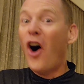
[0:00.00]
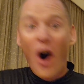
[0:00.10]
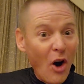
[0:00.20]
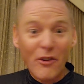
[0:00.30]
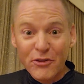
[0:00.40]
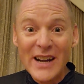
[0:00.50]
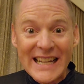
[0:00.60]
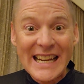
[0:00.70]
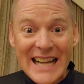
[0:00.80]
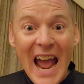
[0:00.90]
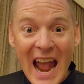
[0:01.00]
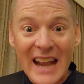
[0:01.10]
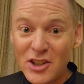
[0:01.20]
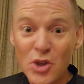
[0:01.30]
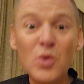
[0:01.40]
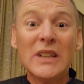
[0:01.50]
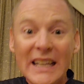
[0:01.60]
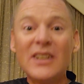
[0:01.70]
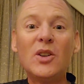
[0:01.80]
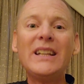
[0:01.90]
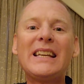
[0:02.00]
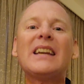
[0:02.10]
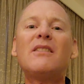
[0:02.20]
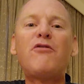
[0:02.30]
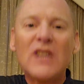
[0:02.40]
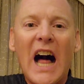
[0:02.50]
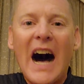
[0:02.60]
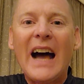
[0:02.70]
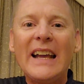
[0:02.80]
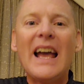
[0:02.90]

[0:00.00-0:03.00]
All freaking day. You literally can fly